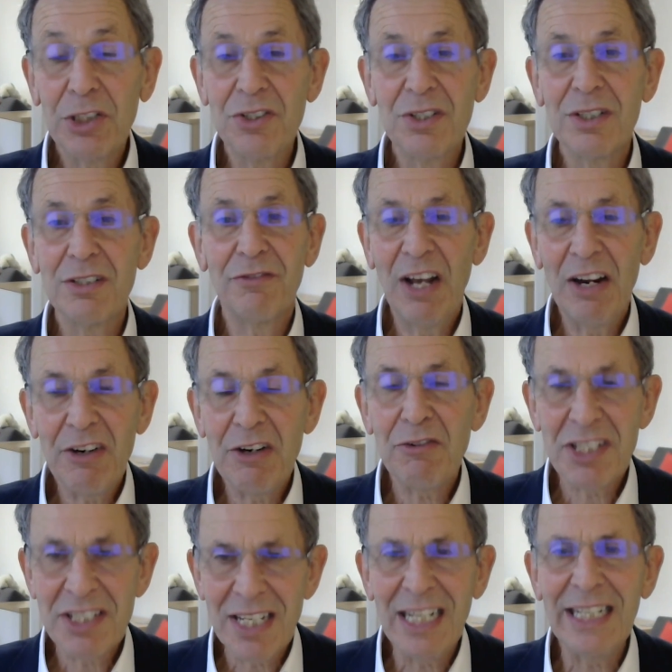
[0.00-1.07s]
because it's a very
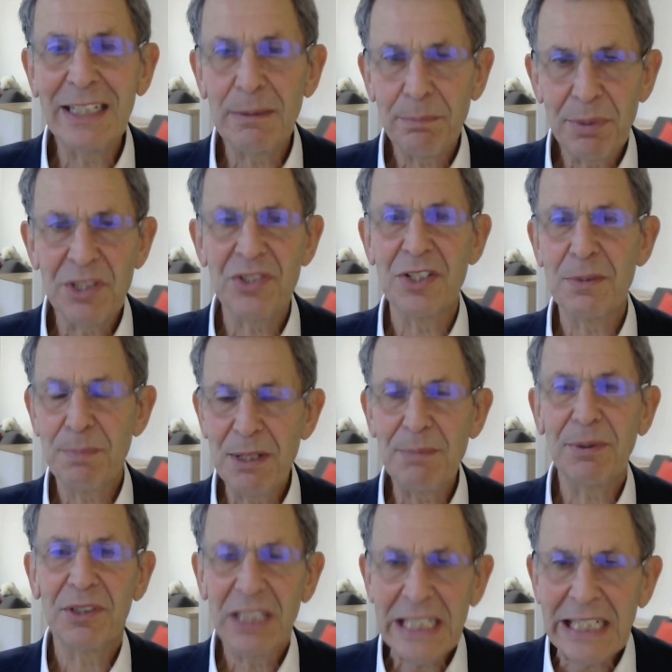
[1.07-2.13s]
resilient business.
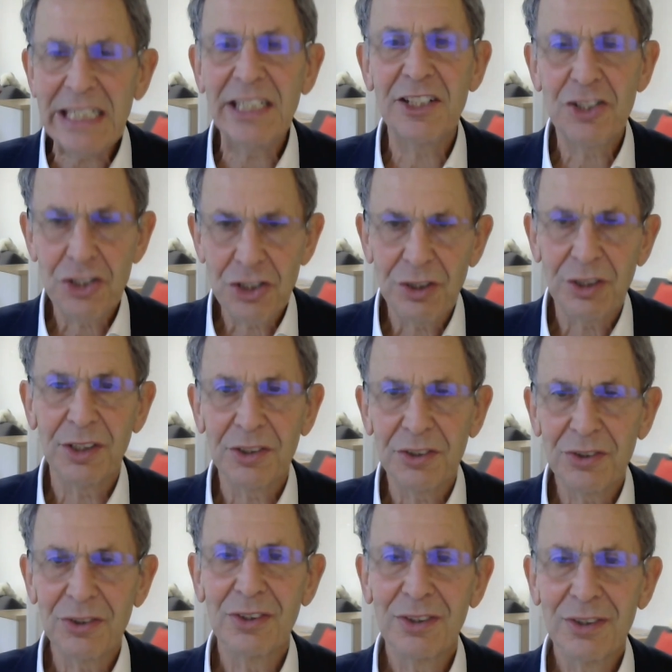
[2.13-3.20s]
People need
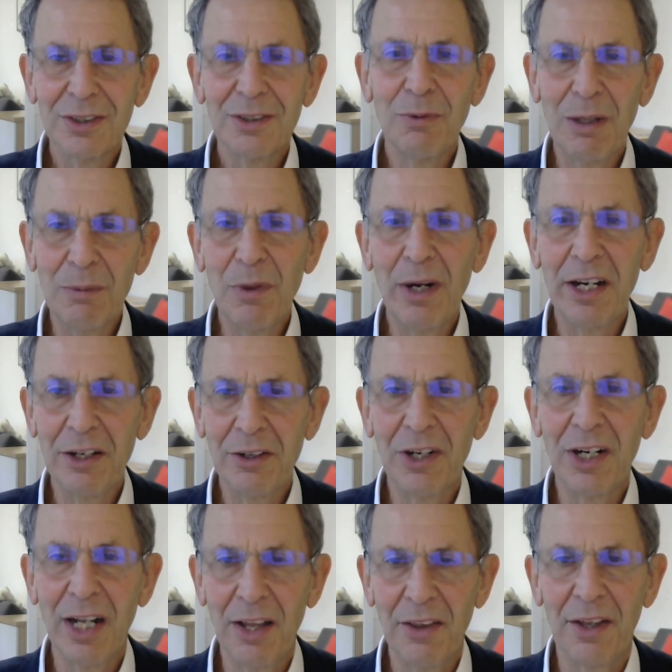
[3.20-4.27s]
insurance one way
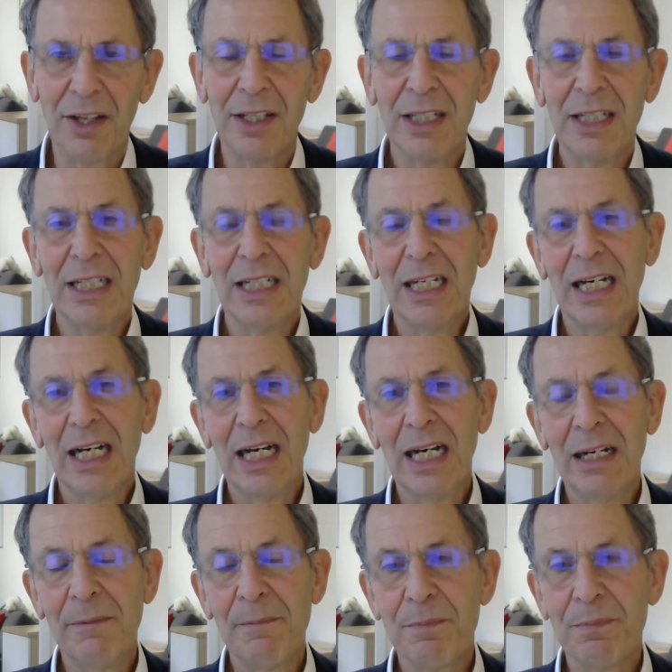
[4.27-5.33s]
or another.
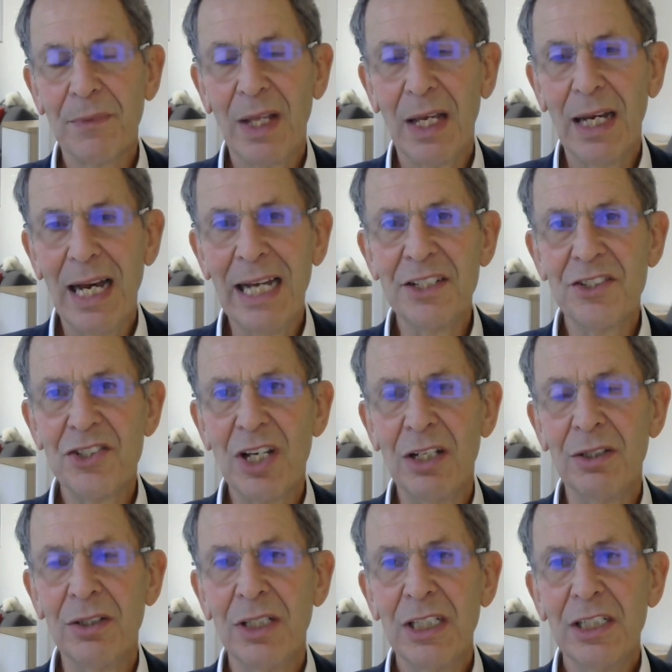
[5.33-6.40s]
And
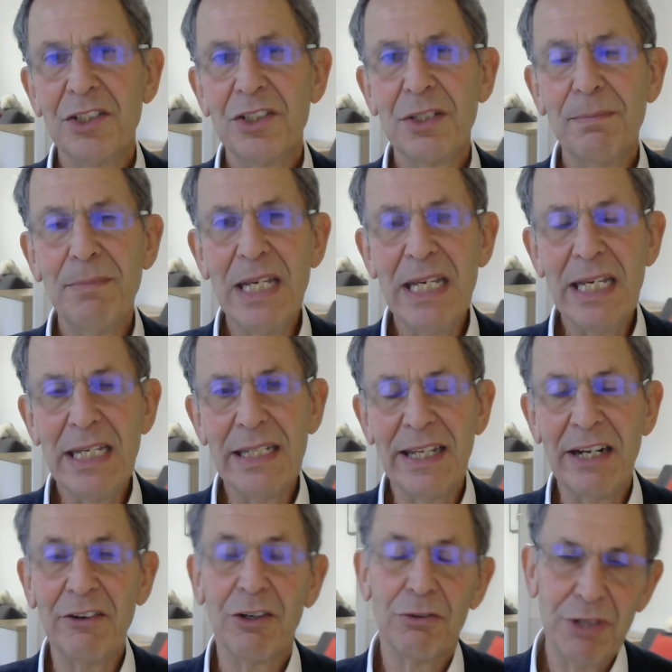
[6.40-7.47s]
so to
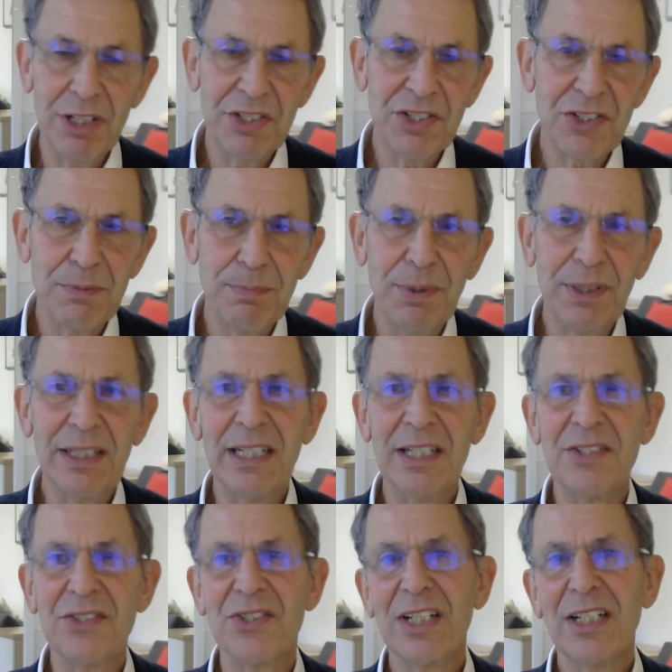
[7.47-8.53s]
me, there are risks, but
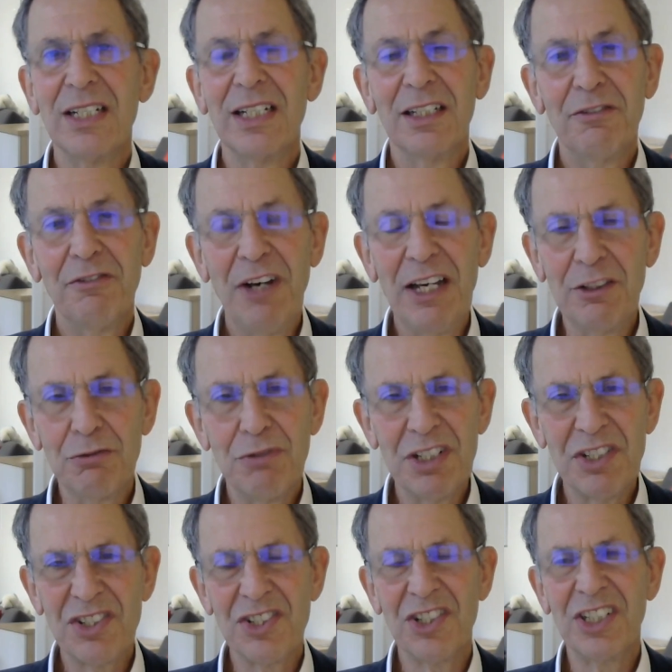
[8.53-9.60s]
there's the fact the
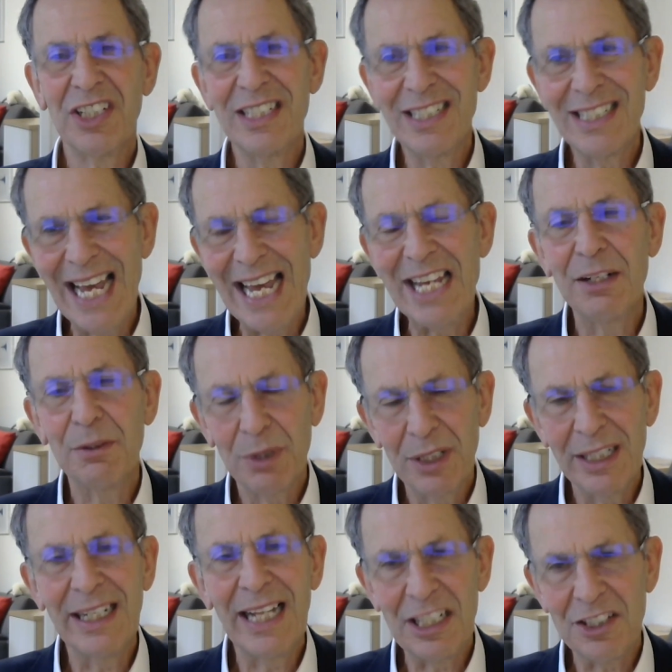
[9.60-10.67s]
risks are contained
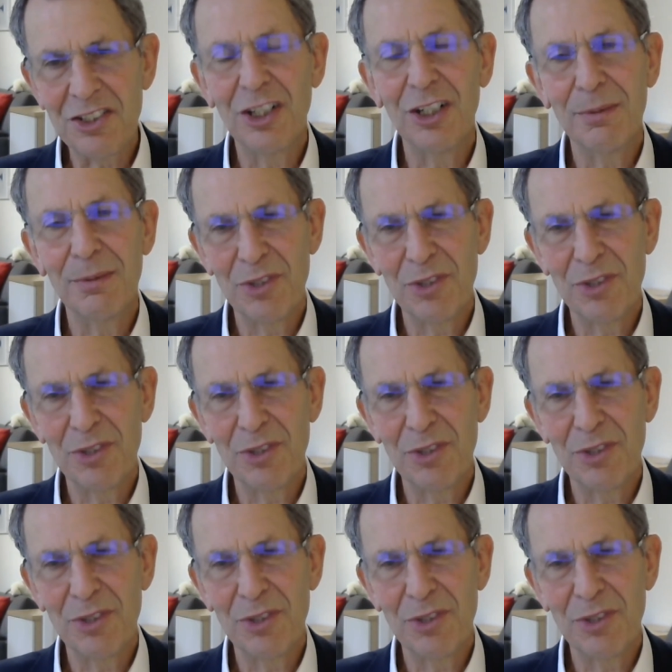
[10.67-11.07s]
within that